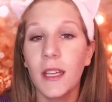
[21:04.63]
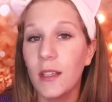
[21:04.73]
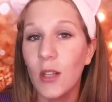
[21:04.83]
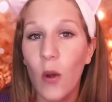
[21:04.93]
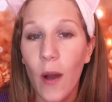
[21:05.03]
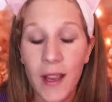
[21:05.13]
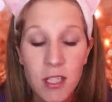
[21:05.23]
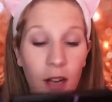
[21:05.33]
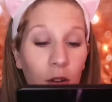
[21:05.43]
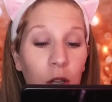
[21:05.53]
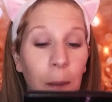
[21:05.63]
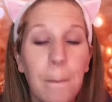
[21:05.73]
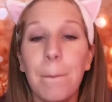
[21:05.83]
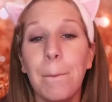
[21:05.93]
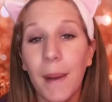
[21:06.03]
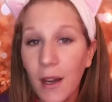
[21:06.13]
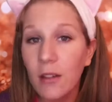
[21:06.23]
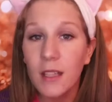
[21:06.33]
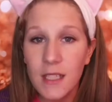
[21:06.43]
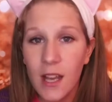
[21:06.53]
like, no eyeshadow. You can
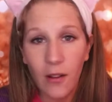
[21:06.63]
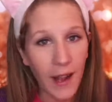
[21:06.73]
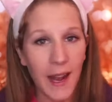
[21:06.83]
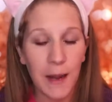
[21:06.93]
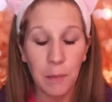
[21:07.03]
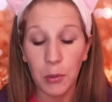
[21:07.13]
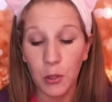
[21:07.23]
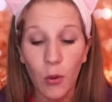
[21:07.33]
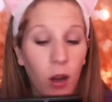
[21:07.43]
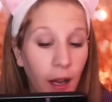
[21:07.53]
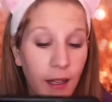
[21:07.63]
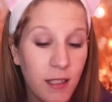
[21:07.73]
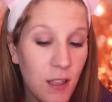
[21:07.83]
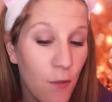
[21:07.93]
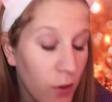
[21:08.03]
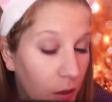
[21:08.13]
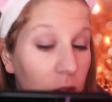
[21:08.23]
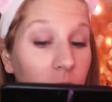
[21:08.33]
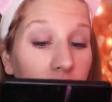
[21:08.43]
barely tell I had blue on, except for